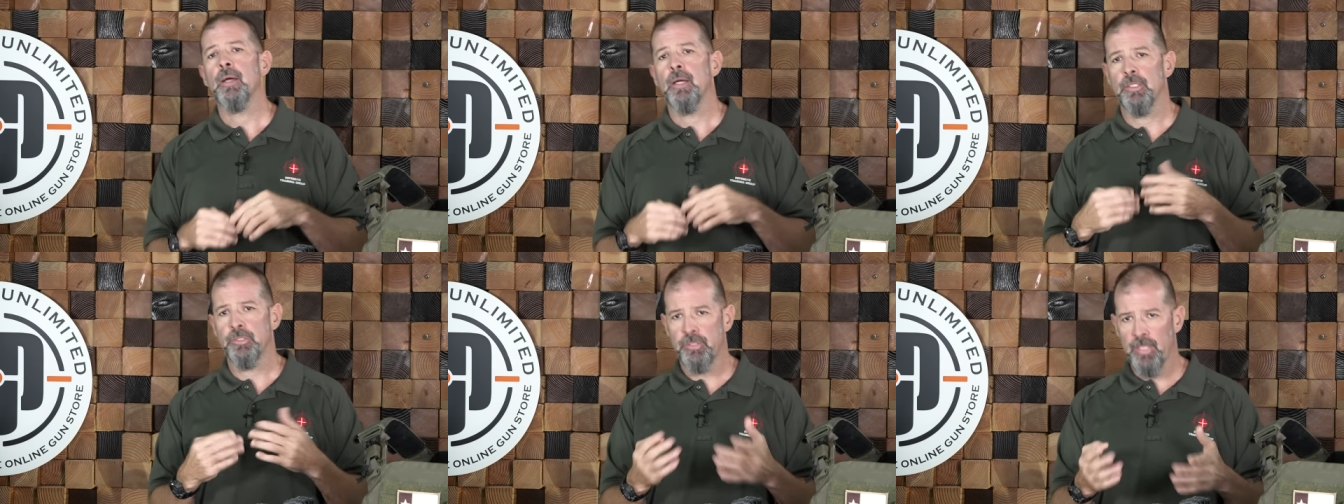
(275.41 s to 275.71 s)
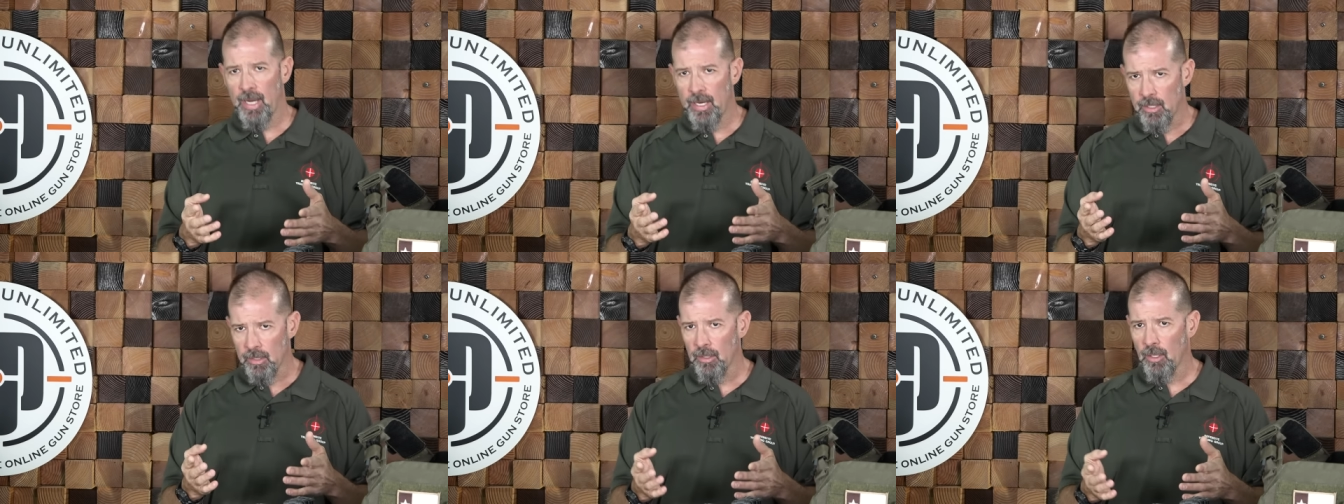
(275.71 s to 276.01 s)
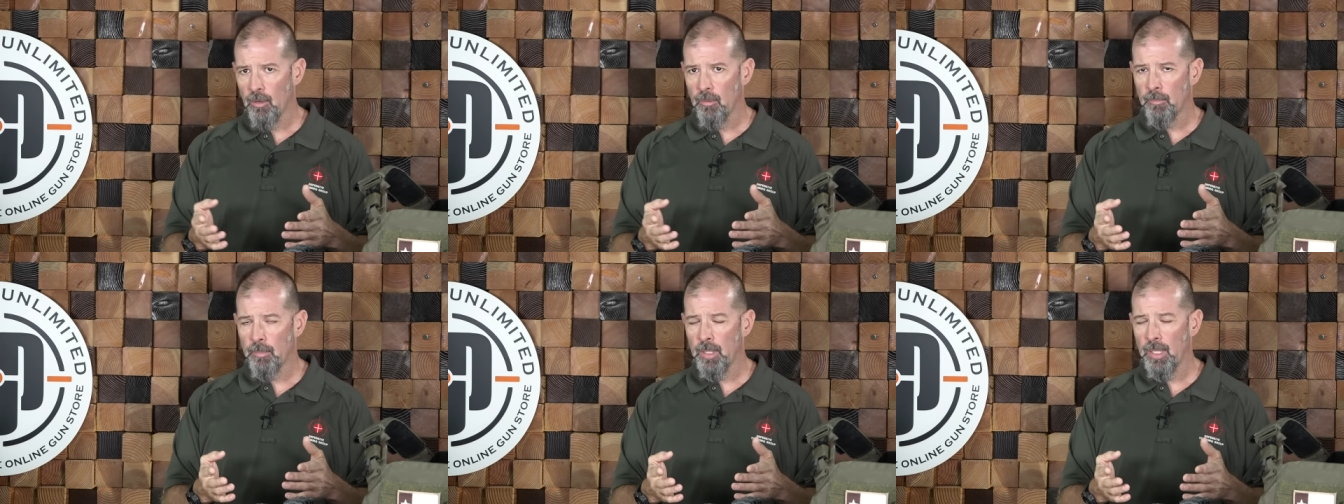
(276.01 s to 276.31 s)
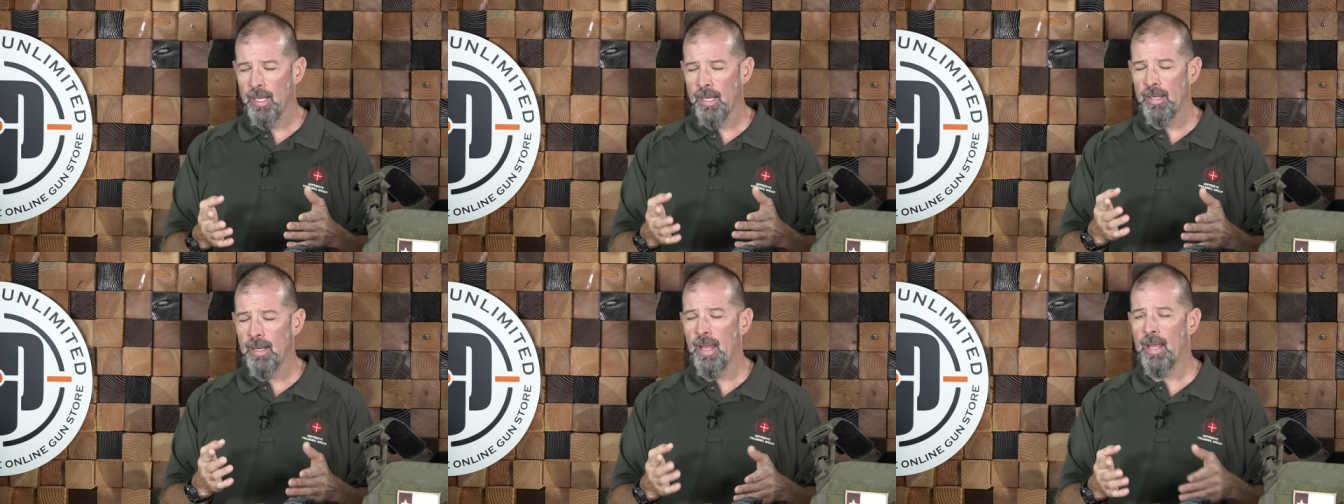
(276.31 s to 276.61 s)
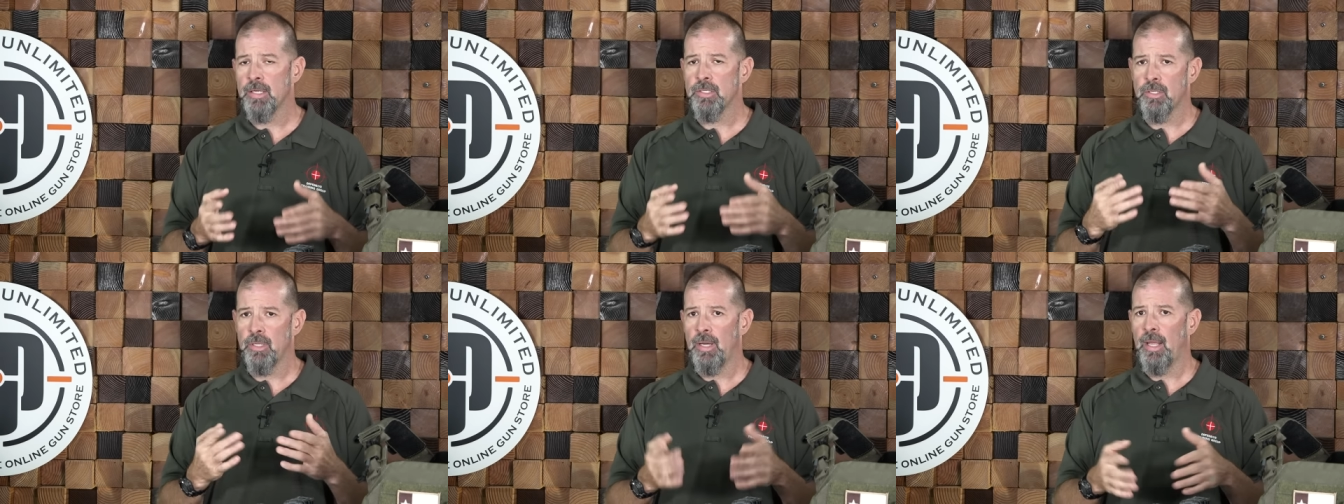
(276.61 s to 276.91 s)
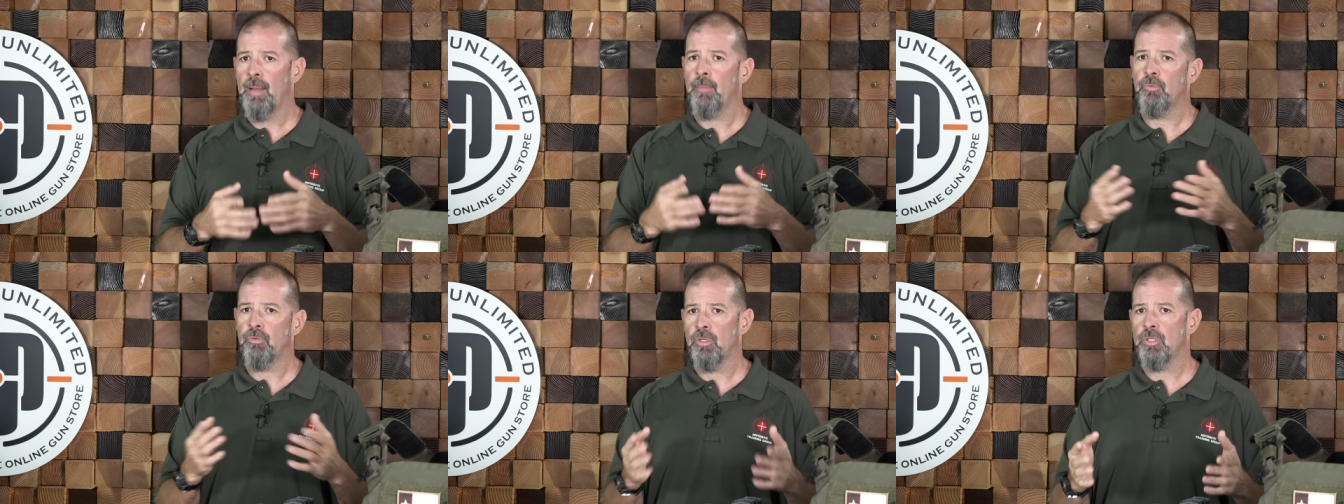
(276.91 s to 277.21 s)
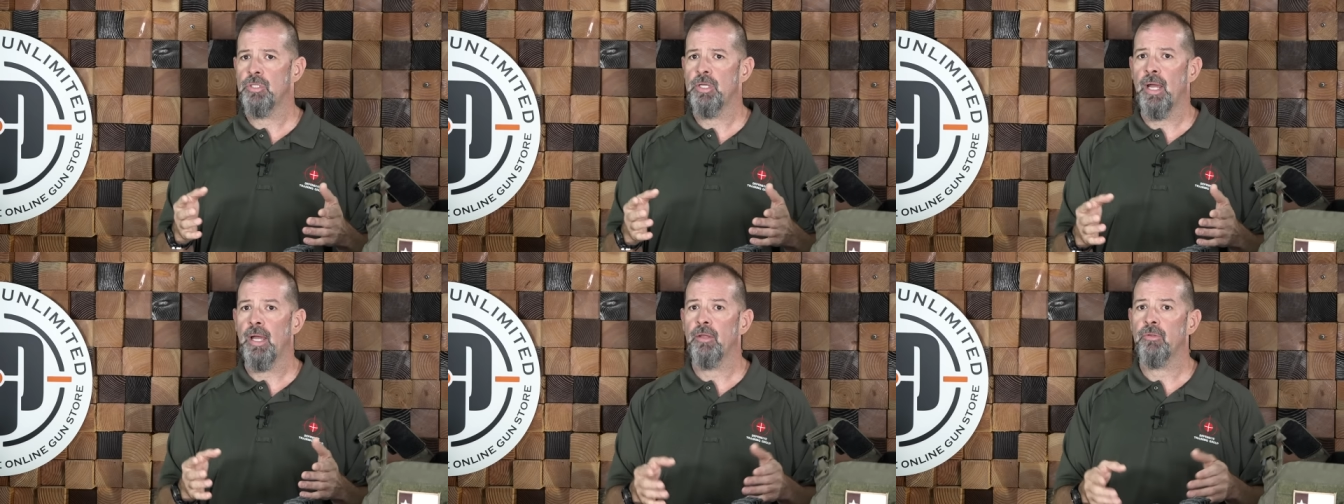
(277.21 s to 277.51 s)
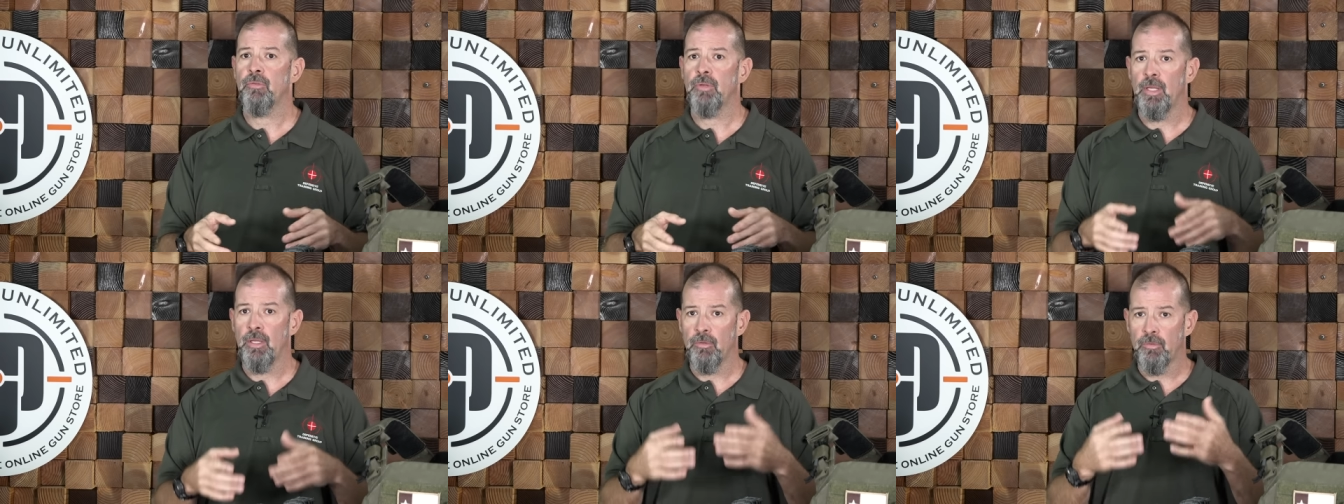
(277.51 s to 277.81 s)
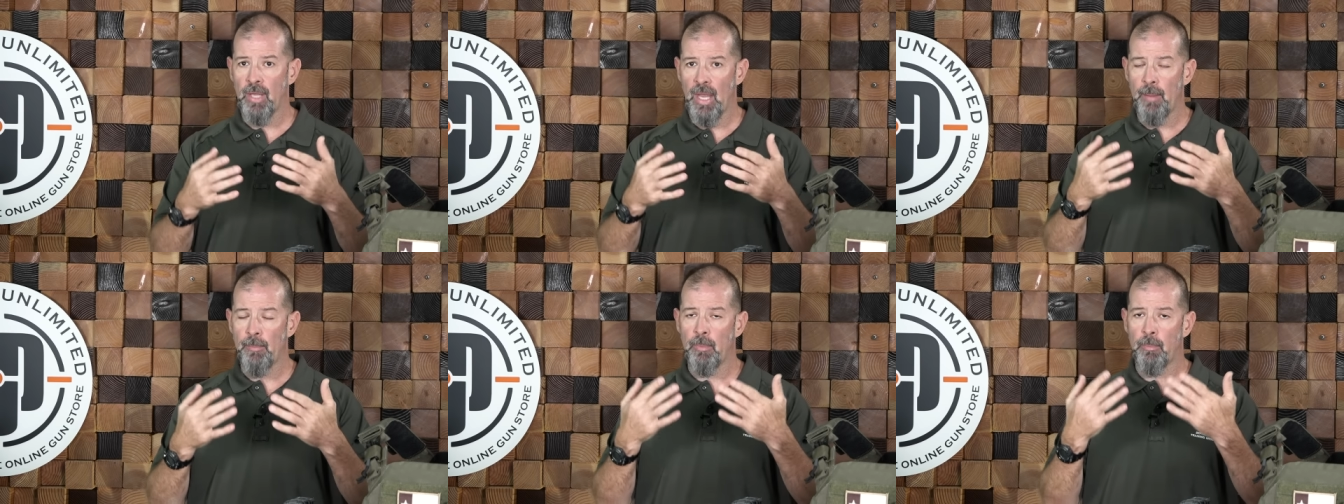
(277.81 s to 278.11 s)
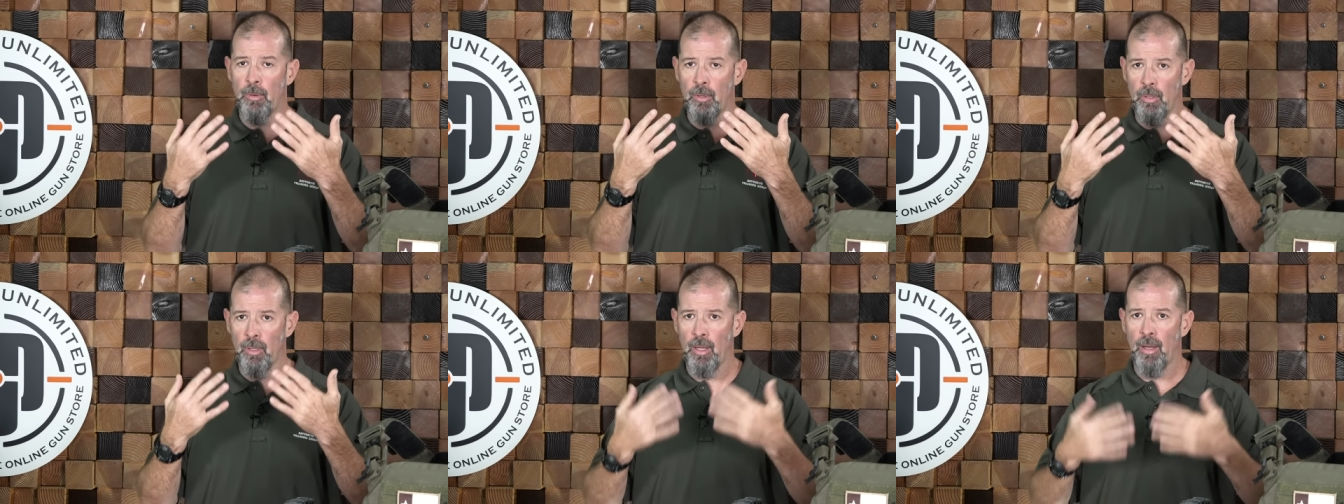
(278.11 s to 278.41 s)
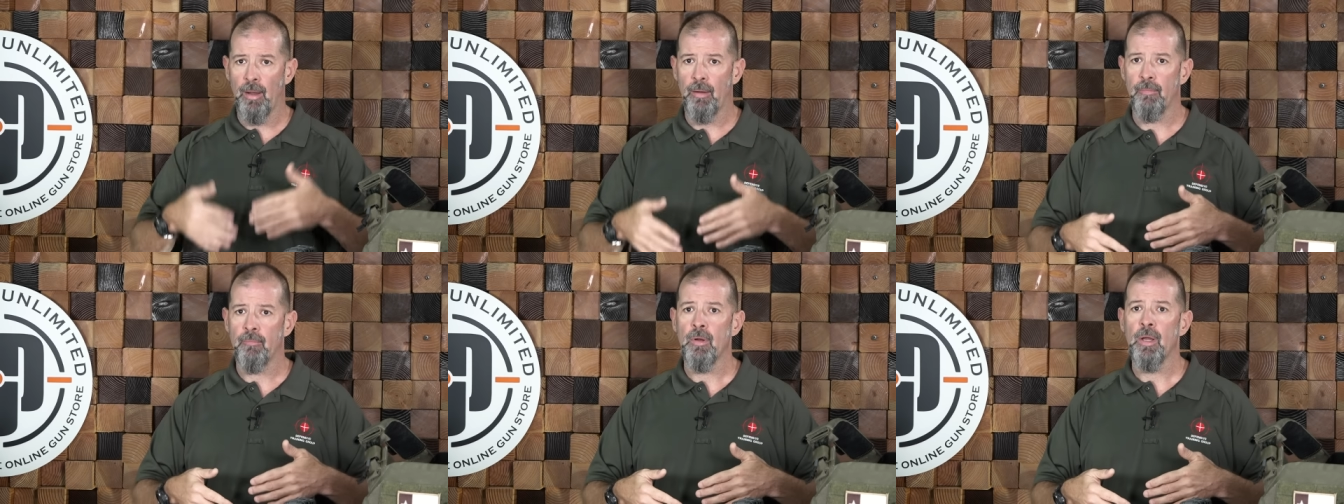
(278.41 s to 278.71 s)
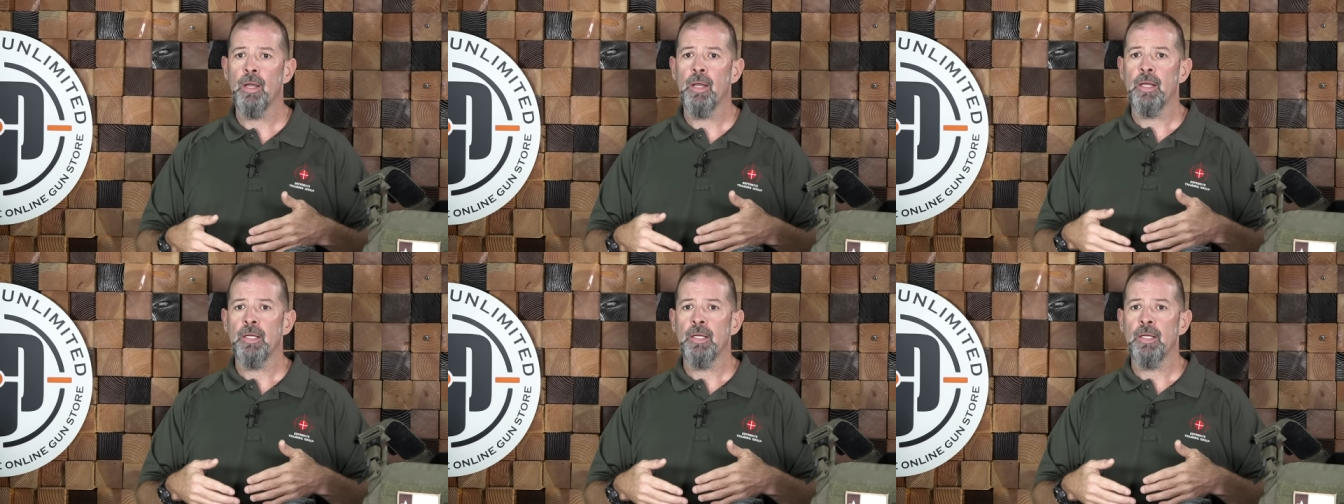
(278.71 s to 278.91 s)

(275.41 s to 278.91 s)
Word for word: A standalone plate, as the name suggests, is capable of